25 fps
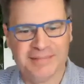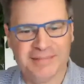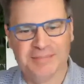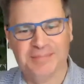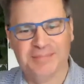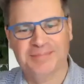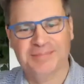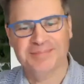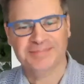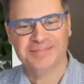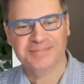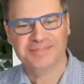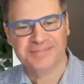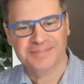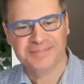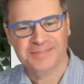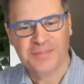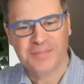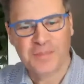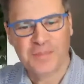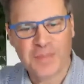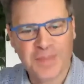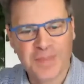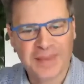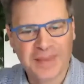
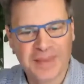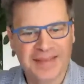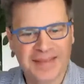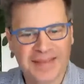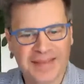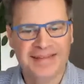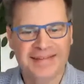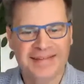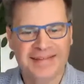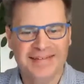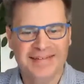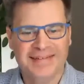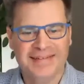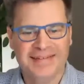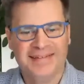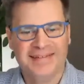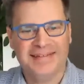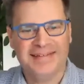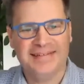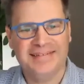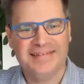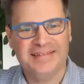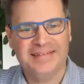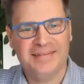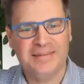Hi. So are you
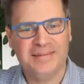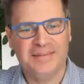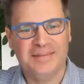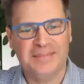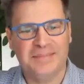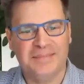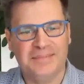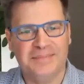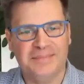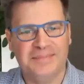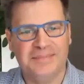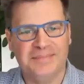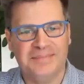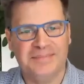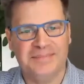ready?